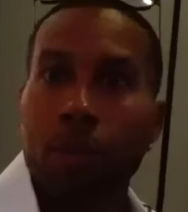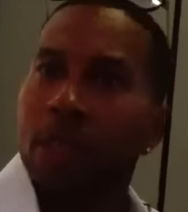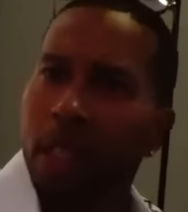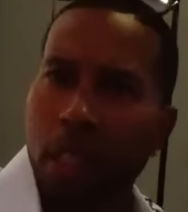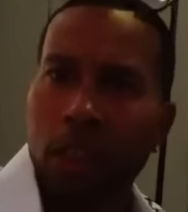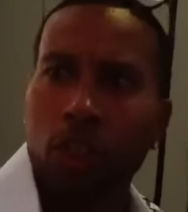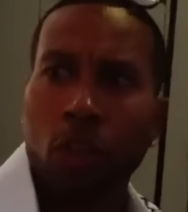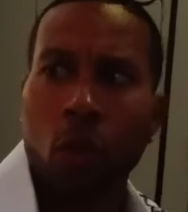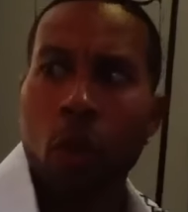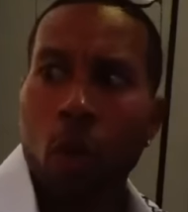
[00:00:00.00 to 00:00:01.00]
percentage.
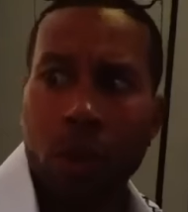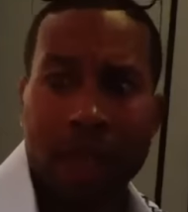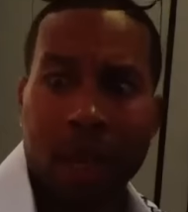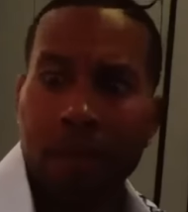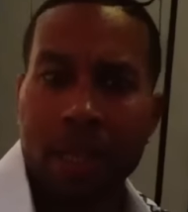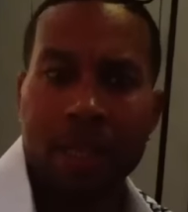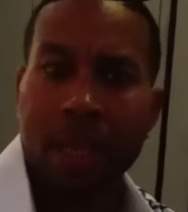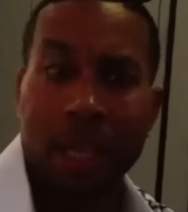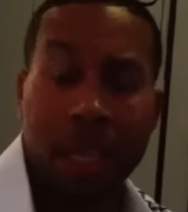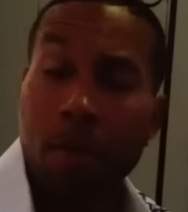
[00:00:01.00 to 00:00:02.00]
So with that being
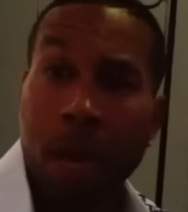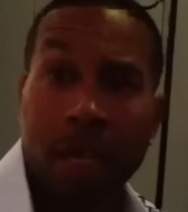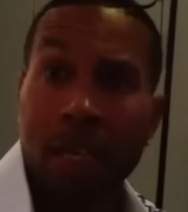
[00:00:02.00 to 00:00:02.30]
said, anybody